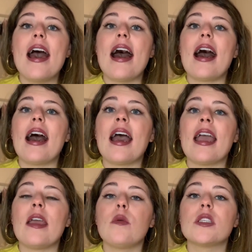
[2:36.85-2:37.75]

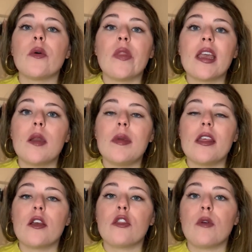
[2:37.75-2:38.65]
I was only going to be
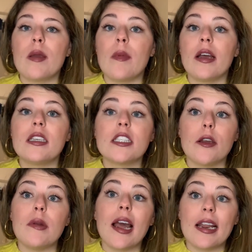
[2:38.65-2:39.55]
there 3 months, so
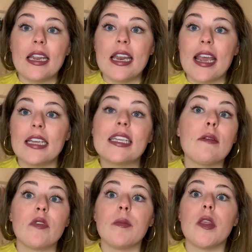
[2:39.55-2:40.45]
90 days. I'm
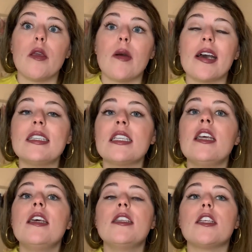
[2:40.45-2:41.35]
from the US,
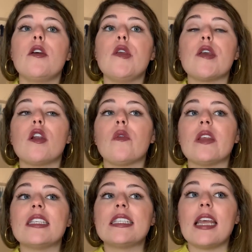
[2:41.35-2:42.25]
so you can only
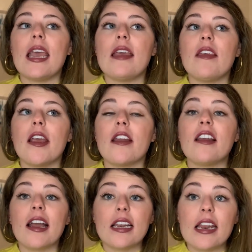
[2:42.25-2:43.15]
stay there
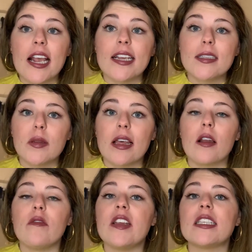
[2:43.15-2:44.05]
90 days without a
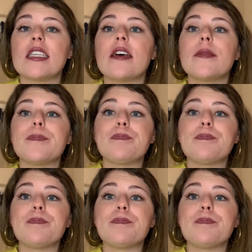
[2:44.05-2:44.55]
visa.